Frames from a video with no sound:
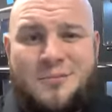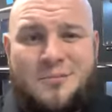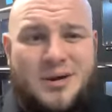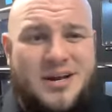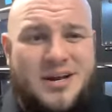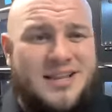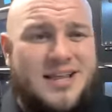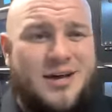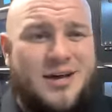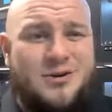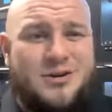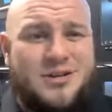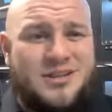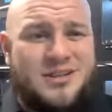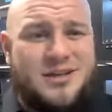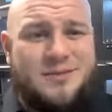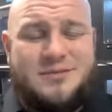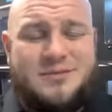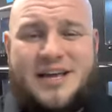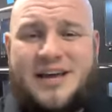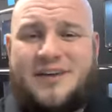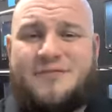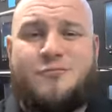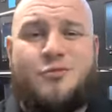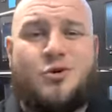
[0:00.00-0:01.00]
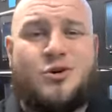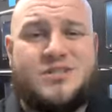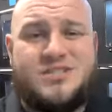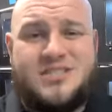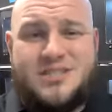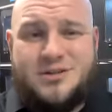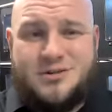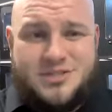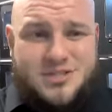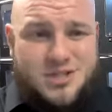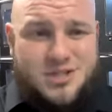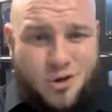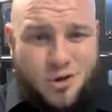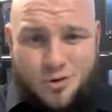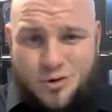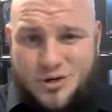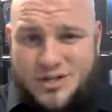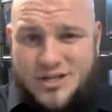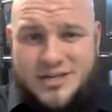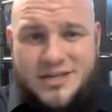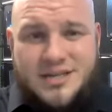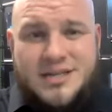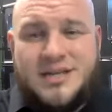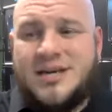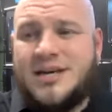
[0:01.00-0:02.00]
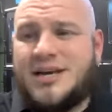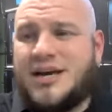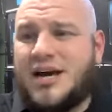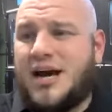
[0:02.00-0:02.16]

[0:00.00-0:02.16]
by allowing them to have more serotonin.